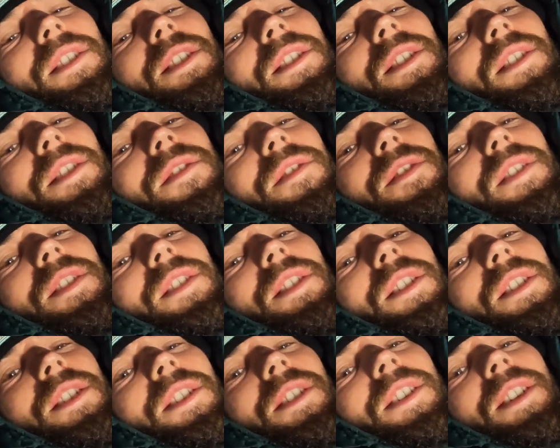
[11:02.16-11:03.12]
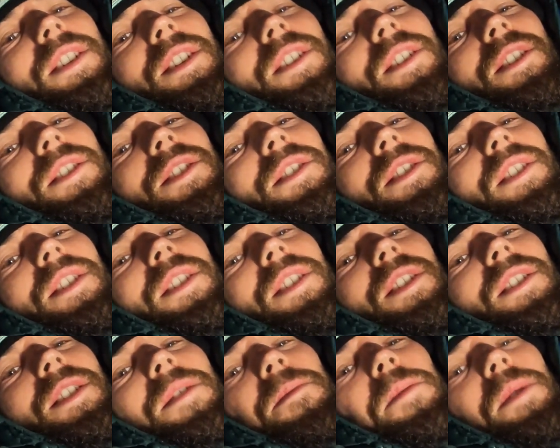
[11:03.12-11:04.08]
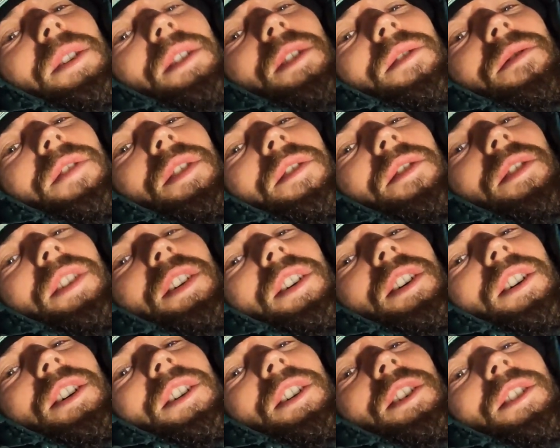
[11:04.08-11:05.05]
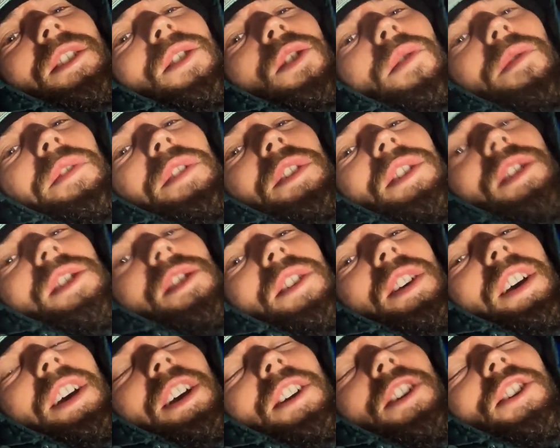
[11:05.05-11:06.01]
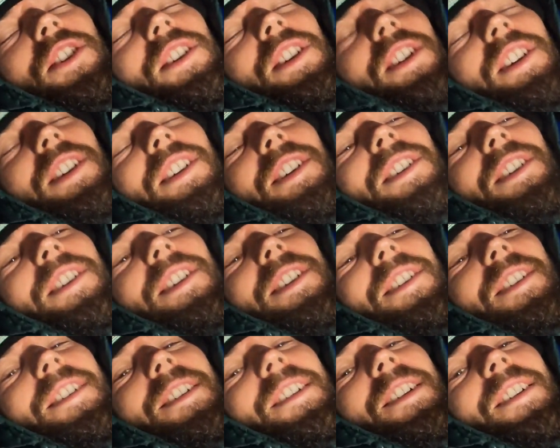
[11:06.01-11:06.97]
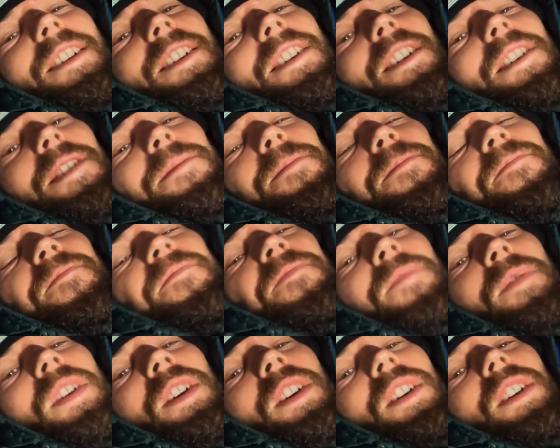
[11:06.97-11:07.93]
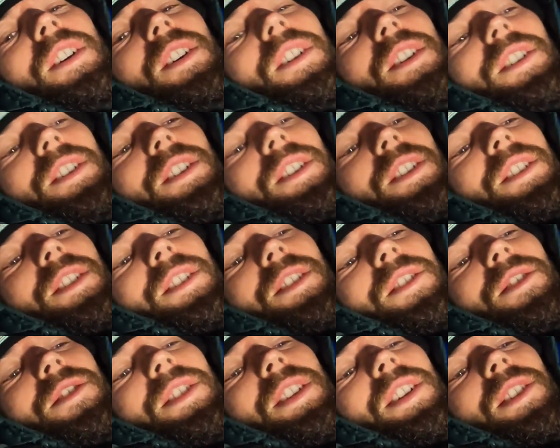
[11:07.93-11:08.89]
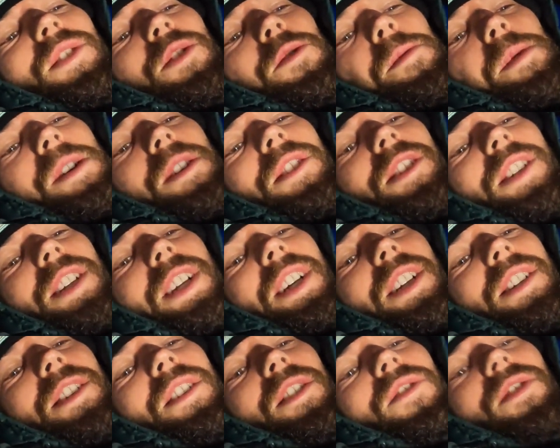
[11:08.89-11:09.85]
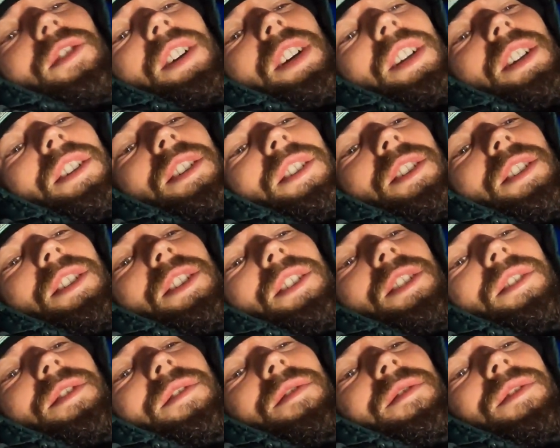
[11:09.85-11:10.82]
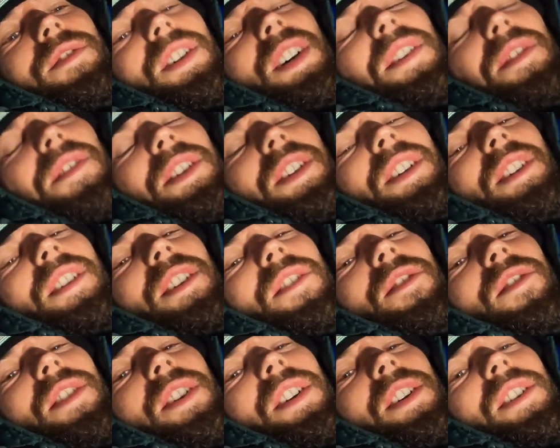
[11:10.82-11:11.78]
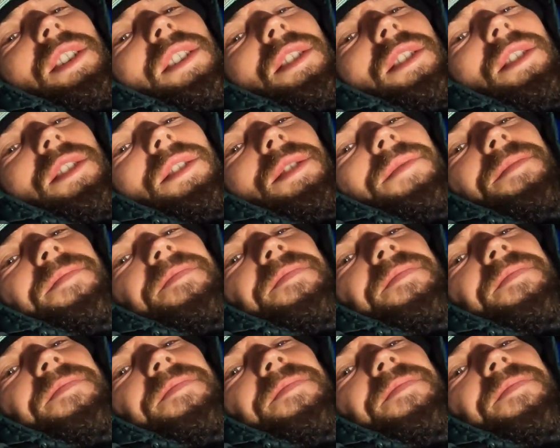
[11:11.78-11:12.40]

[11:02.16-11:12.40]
yeah, I think, like I said last night, I'm in a very obvious location. It's got down to about 6 degrees, 5-6 degrees.